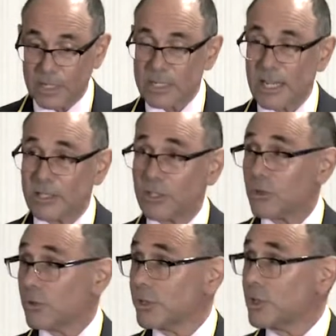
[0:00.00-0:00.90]
tends
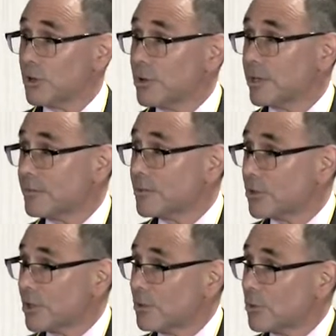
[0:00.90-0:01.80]
toward curative.
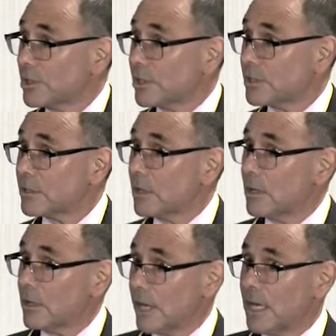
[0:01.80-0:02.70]
So in other words, it's
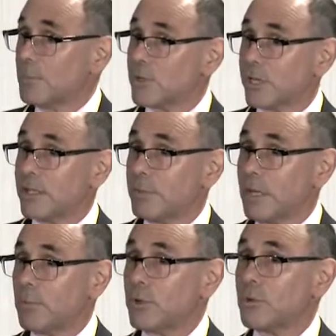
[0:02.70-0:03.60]
80% of the
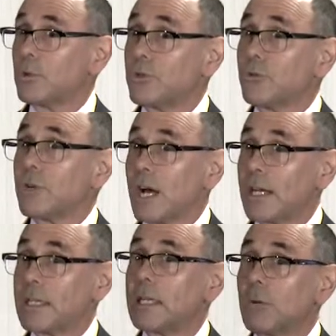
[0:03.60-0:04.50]
people you will do it
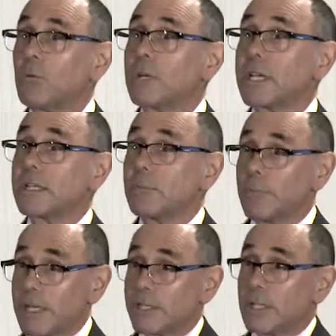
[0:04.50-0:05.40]
on will
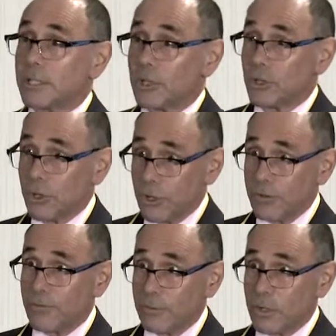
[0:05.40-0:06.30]
get basically
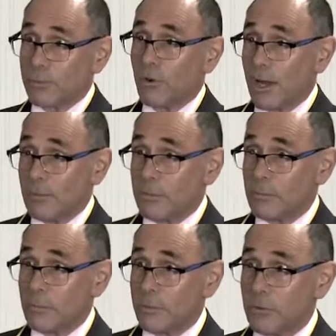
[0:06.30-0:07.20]
cured from their
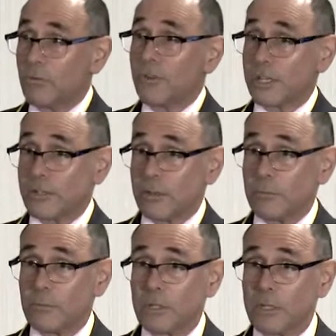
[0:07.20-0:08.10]
problem. You will fix
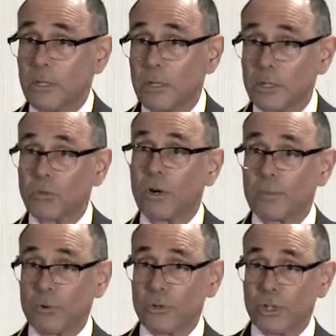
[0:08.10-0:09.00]
them.
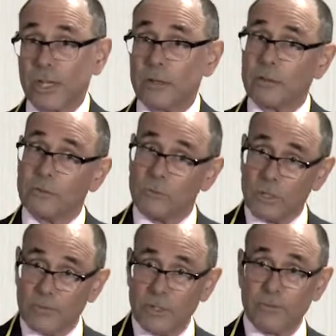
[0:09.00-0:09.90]
20% will
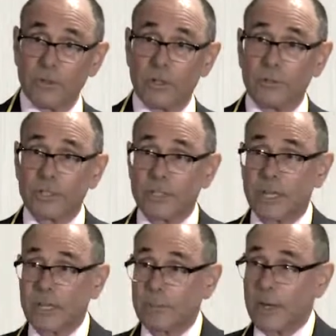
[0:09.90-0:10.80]
have difficulties
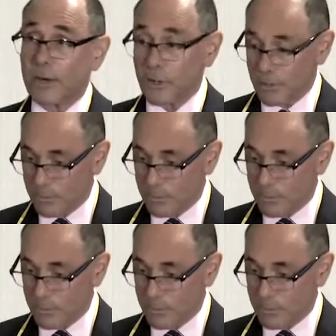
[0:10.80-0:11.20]
getting better.